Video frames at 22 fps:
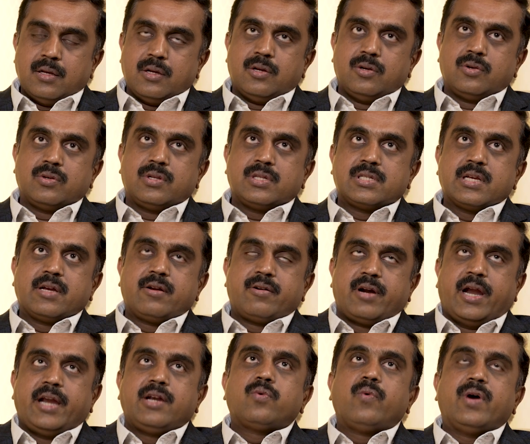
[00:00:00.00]
Well, it's a
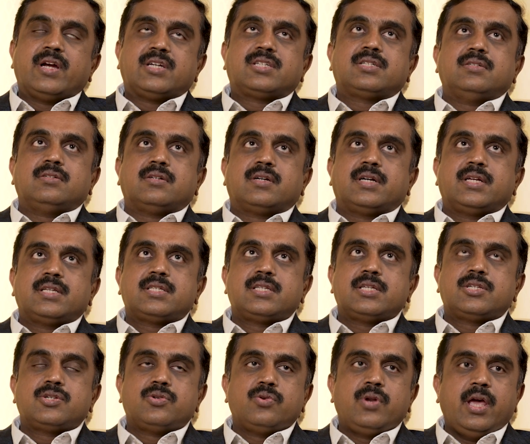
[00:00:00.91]
great question, right?
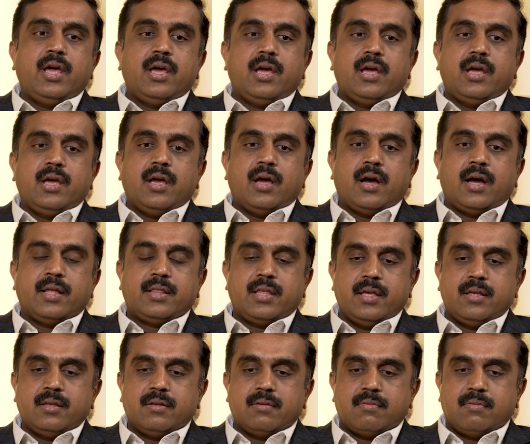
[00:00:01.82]
See, today, I
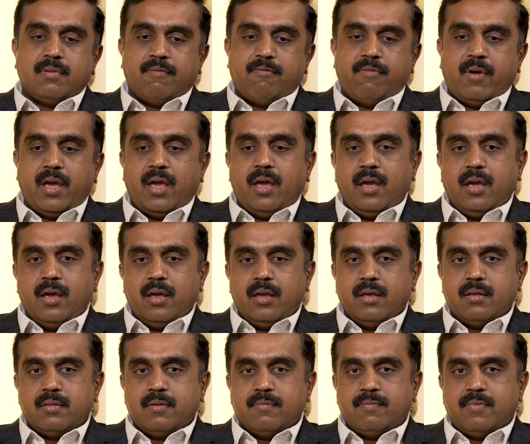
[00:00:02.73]
think the
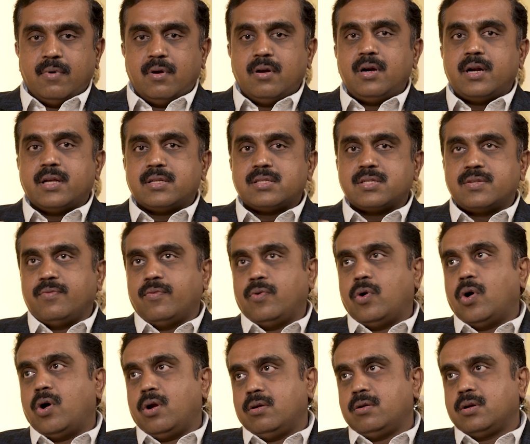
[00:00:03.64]
way the world has
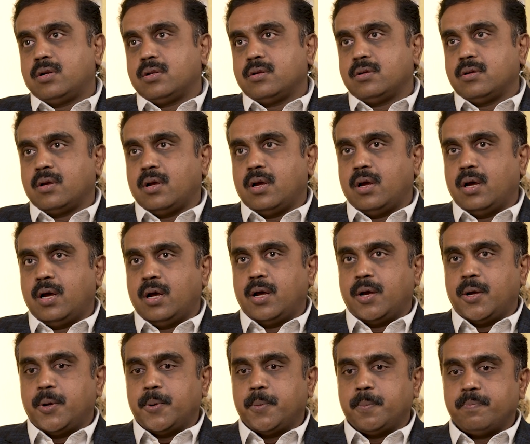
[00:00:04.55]
evolved,
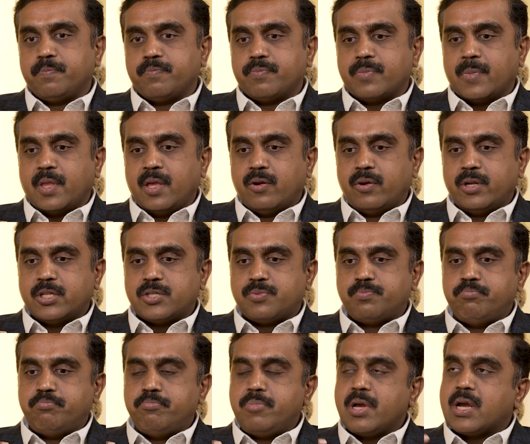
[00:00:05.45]
it's
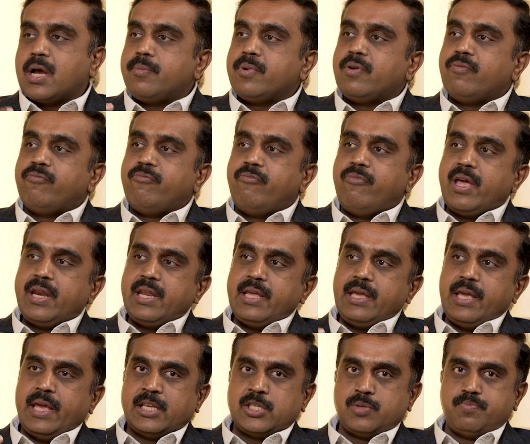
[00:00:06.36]
become a
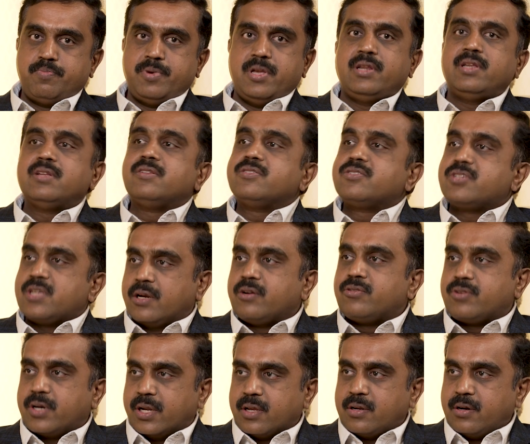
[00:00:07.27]
very
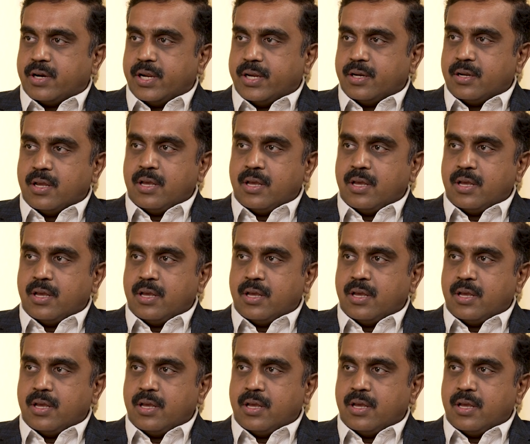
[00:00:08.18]
experience-centric, right?